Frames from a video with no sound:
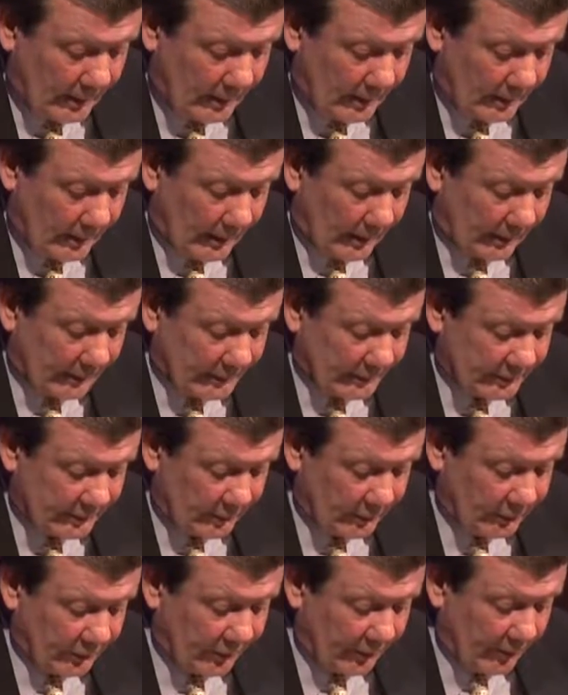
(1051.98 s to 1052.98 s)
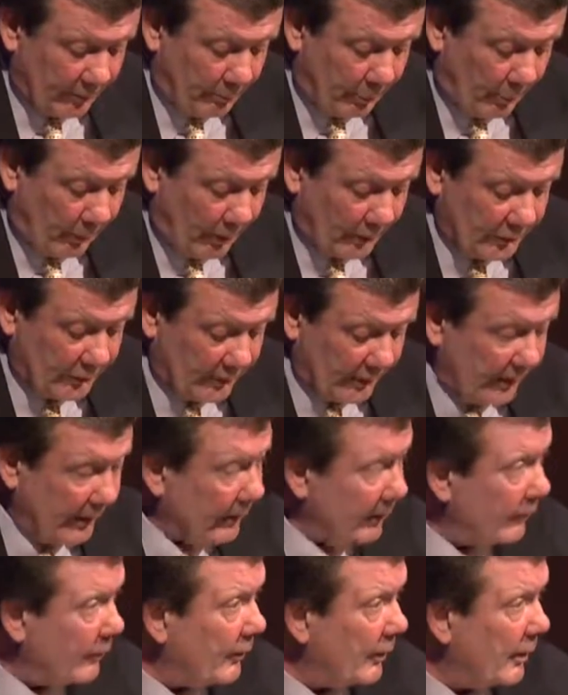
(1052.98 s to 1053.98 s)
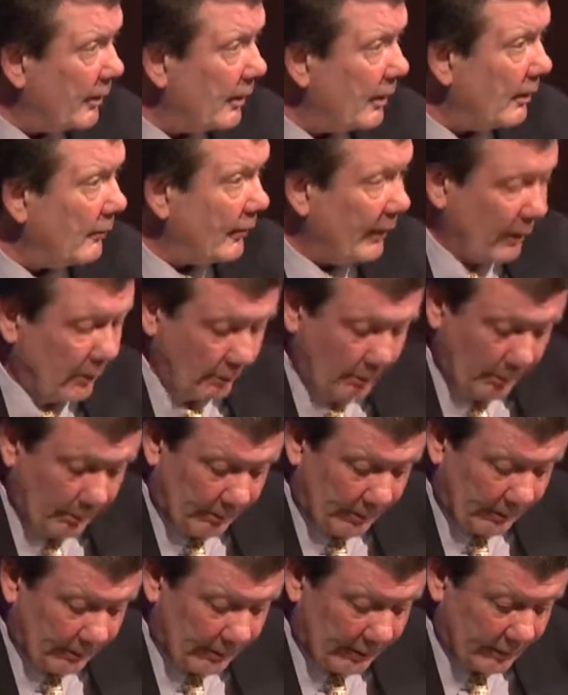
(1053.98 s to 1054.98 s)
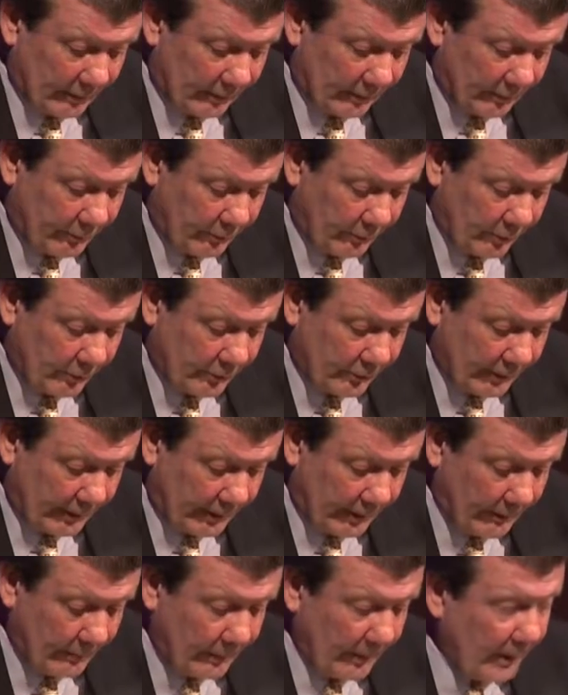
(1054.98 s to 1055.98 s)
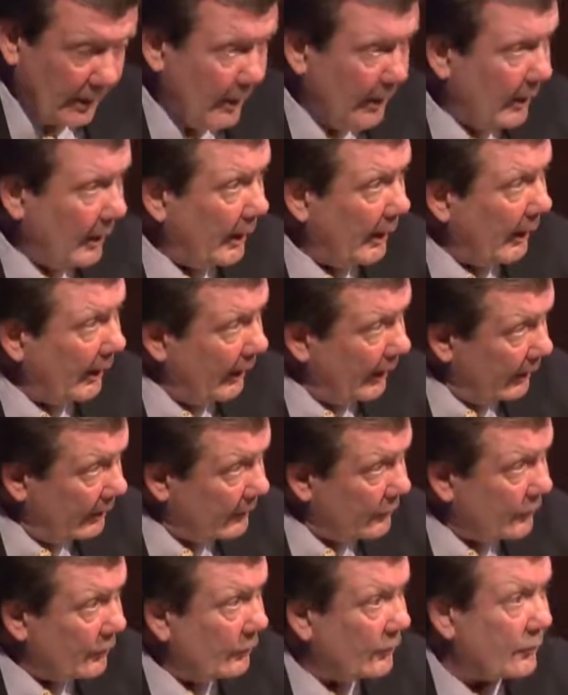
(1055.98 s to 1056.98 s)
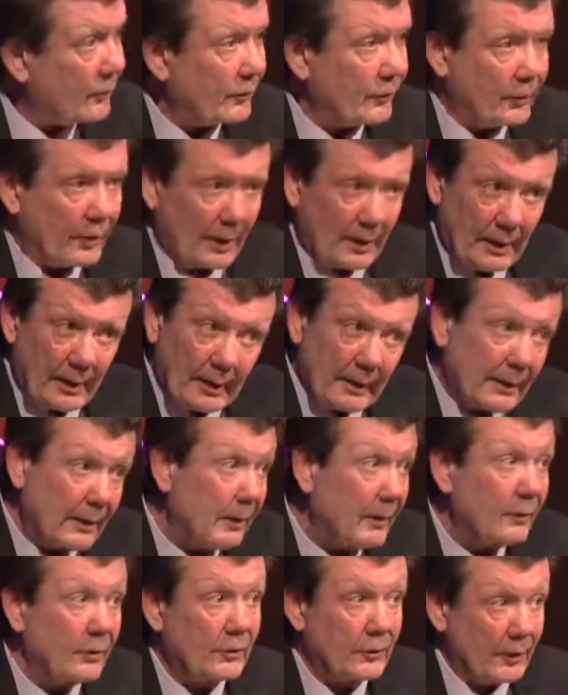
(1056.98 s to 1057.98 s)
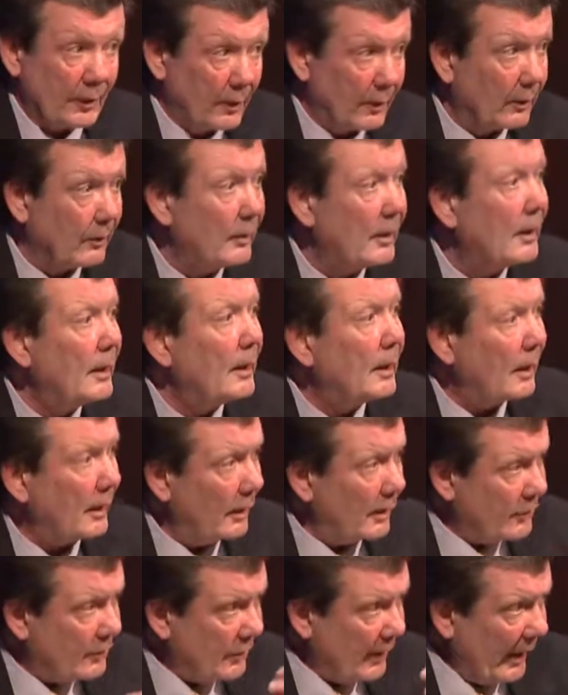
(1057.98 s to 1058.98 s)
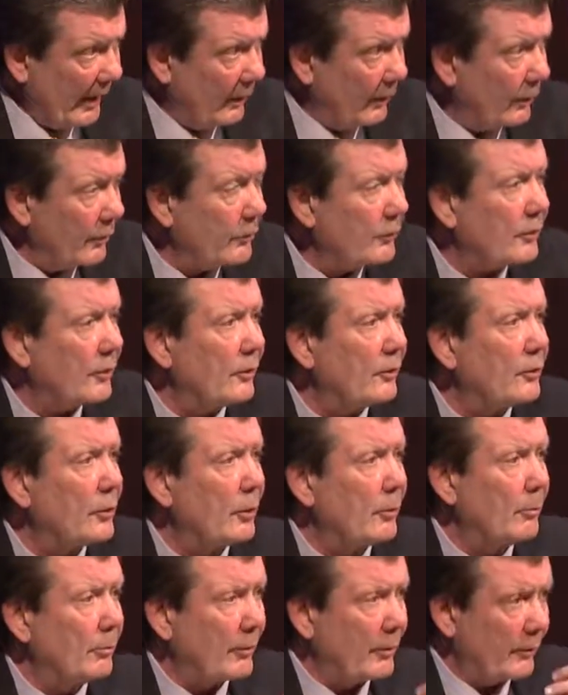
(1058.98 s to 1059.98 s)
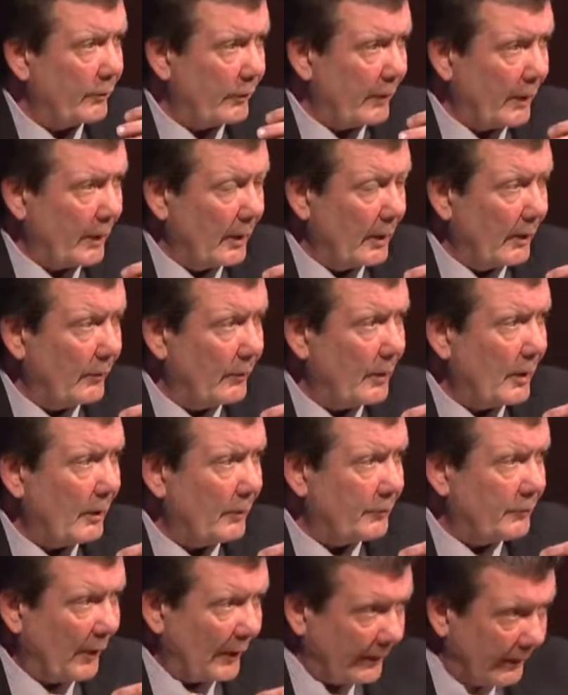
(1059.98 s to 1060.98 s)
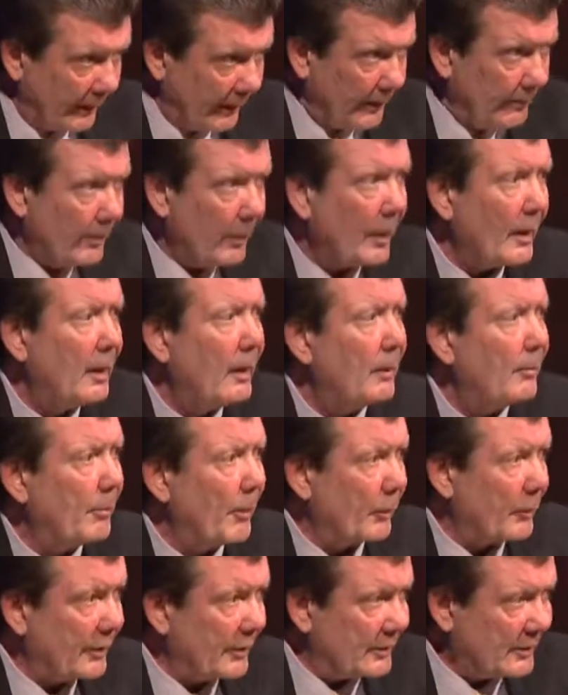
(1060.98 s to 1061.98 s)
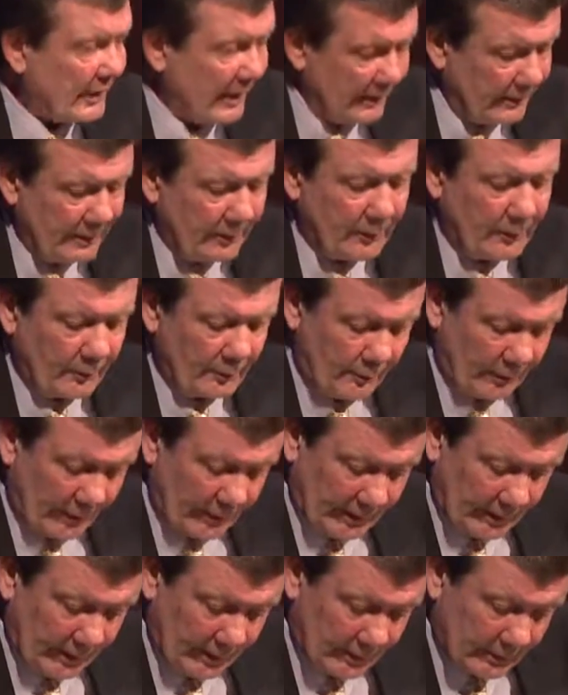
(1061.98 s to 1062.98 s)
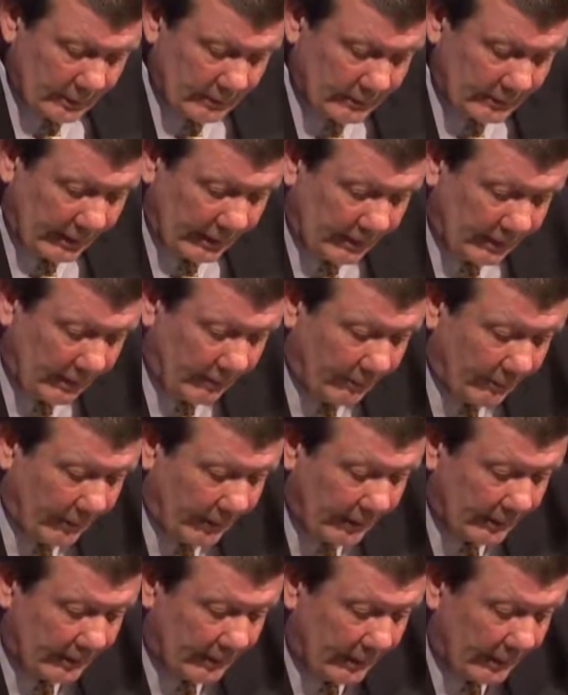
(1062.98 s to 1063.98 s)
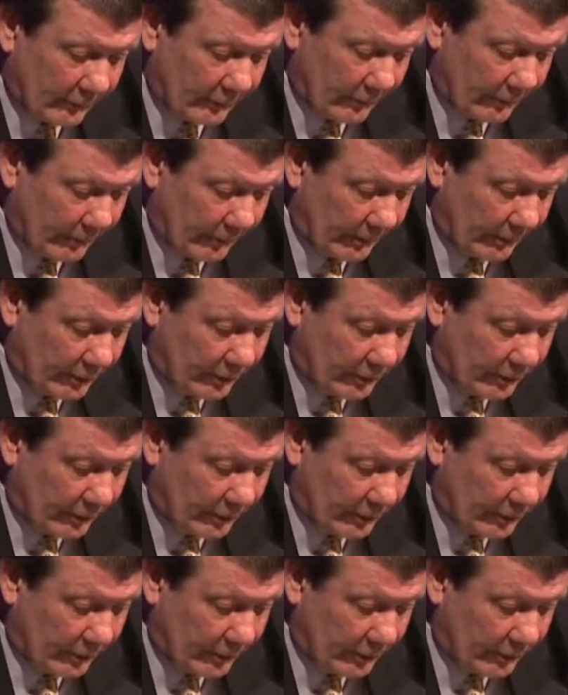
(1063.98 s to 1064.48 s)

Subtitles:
I still see a paucity of available buildings, unfortunately, and since it's still challenged in terms of funding, both incentives and funding at the state level, that hasn't really